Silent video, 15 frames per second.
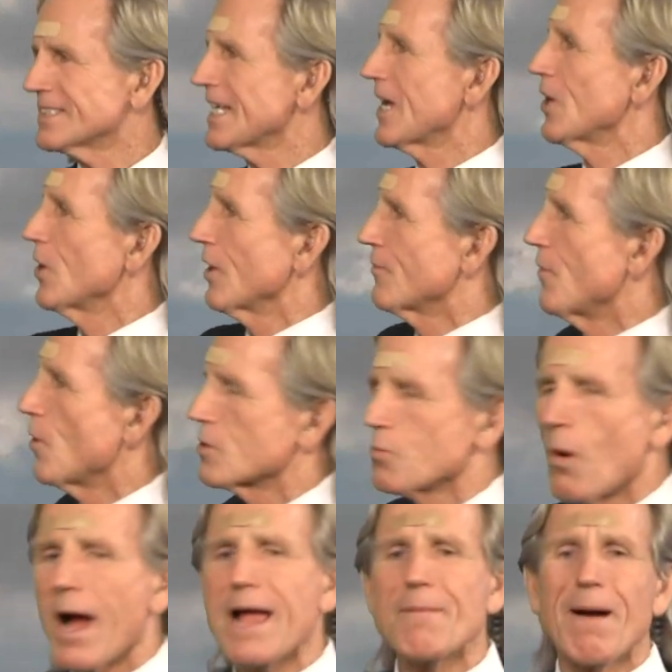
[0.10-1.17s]
take a look, folks.
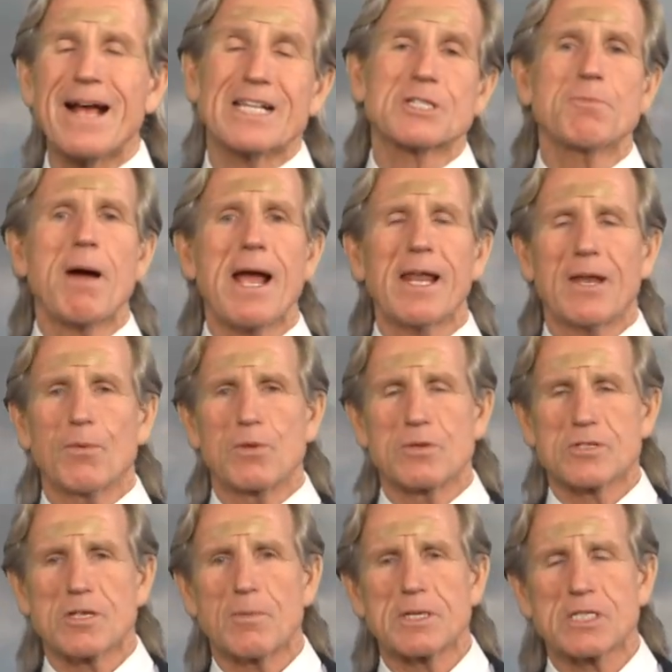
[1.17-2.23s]
Why am I smiling when
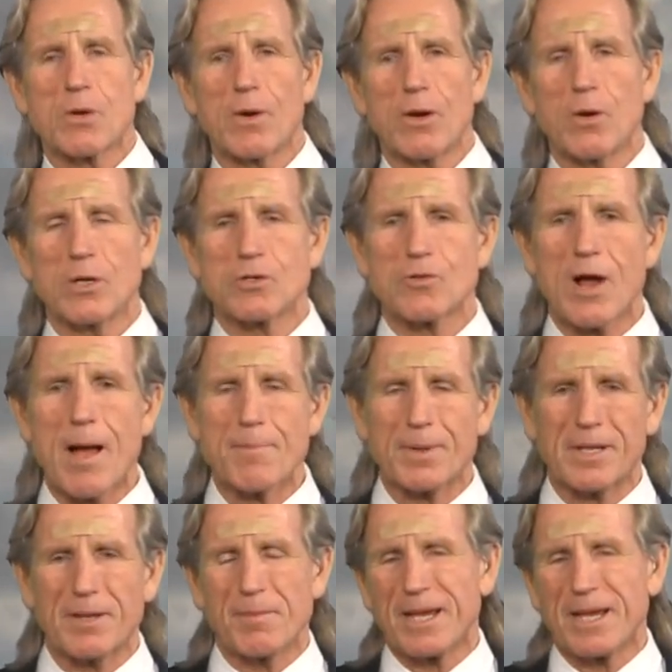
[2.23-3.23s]
there's so much going on tropically?